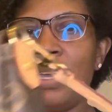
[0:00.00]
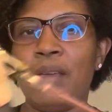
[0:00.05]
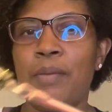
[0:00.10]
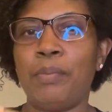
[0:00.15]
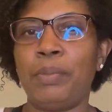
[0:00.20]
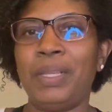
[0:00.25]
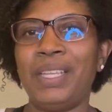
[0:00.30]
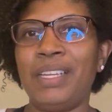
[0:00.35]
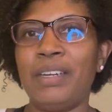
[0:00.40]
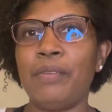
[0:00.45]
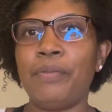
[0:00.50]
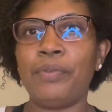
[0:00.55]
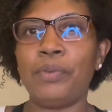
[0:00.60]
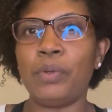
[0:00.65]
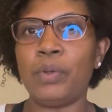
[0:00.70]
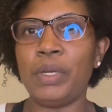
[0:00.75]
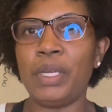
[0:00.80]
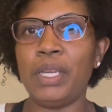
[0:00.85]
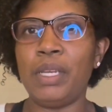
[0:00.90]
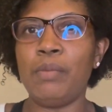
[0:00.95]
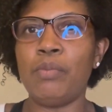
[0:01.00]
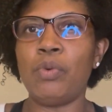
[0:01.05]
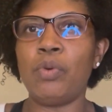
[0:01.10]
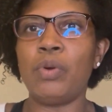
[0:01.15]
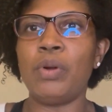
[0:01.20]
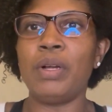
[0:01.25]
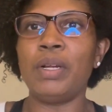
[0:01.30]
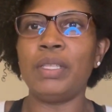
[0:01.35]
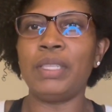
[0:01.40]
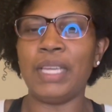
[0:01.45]
plentiful
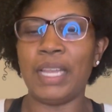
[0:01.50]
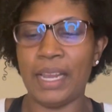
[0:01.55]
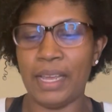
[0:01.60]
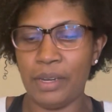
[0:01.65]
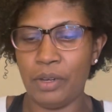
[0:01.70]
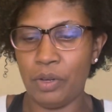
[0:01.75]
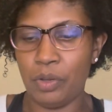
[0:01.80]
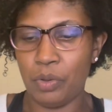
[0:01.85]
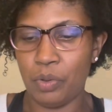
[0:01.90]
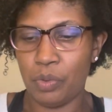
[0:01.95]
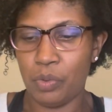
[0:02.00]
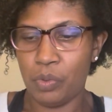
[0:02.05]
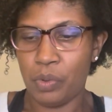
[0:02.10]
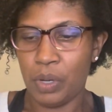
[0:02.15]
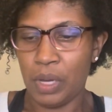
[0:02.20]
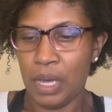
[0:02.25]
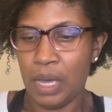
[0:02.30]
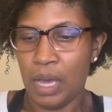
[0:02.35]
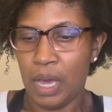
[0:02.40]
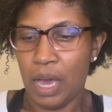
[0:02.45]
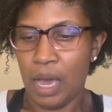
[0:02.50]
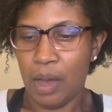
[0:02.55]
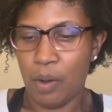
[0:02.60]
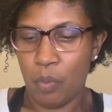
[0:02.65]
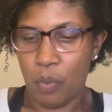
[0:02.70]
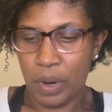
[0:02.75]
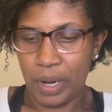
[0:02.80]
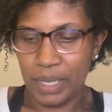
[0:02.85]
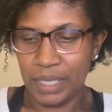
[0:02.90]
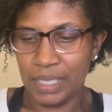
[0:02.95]
anymore, that I knew I
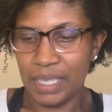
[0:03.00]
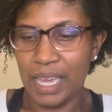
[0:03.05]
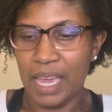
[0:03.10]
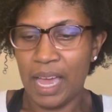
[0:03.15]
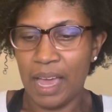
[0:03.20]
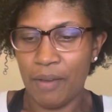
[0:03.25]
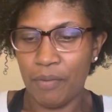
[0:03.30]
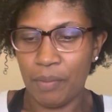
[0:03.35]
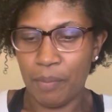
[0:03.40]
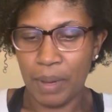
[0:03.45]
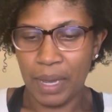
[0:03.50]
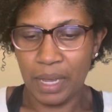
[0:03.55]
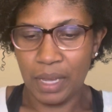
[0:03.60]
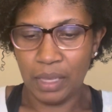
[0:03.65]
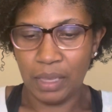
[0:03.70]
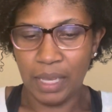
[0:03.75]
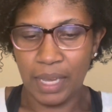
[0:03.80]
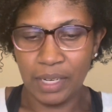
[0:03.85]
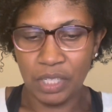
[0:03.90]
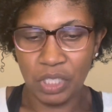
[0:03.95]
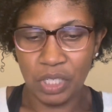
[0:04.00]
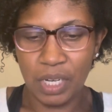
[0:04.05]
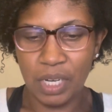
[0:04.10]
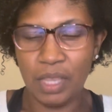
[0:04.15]
wanted to have in my collection.